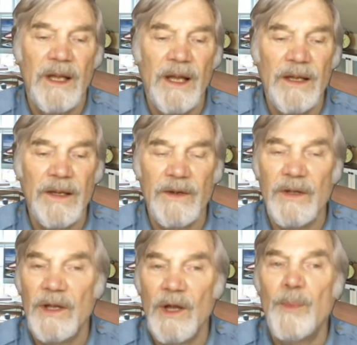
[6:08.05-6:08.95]
and
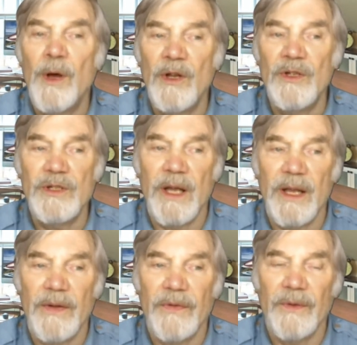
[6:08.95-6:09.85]

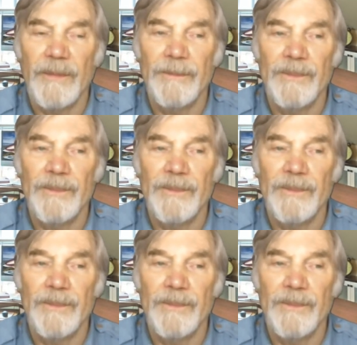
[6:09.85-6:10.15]
apologized.